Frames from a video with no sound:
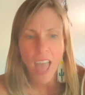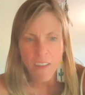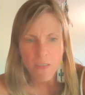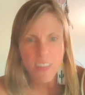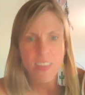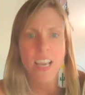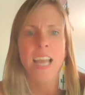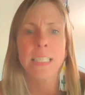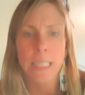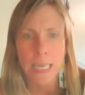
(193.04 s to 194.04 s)
everything
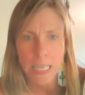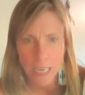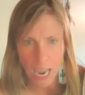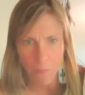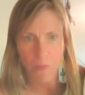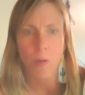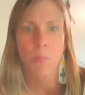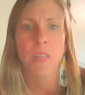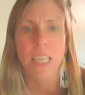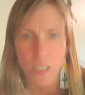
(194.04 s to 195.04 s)
I did came from a
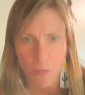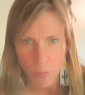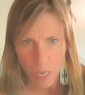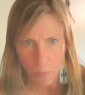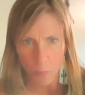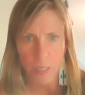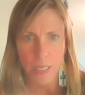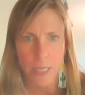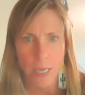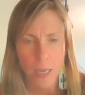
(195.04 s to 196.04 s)
place of people
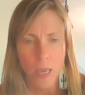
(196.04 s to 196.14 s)
pleasing,